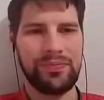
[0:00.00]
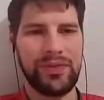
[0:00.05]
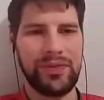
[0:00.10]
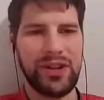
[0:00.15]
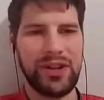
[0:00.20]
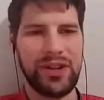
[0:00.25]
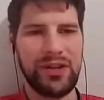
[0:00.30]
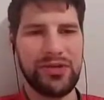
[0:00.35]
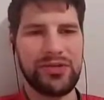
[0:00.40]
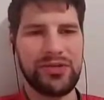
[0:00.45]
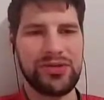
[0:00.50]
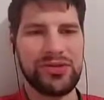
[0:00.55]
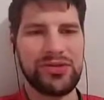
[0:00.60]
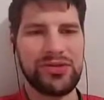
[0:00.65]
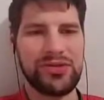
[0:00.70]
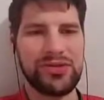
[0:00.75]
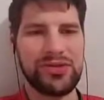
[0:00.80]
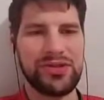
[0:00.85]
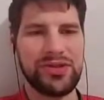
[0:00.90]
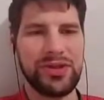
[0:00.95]
Nicoris
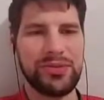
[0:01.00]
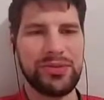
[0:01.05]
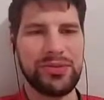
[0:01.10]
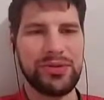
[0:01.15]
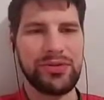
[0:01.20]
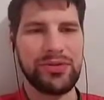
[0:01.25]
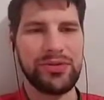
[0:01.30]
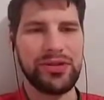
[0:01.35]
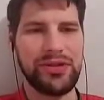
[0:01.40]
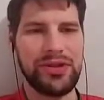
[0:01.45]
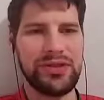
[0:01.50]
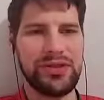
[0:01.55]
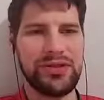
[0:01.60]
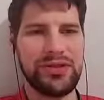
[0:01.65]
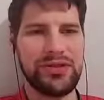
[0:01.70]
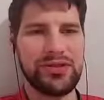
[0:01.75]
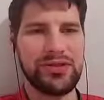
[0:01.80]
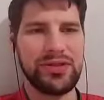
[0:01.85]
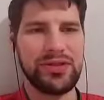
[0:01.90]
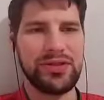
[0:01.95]
is just able to freeze
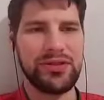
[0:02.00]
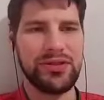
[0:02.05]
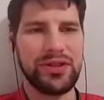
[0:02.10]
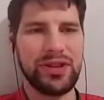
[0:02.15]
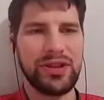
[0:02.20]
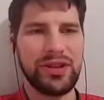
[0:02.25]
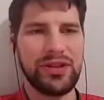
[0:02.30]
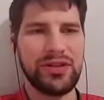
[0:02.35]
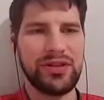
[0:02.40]
everything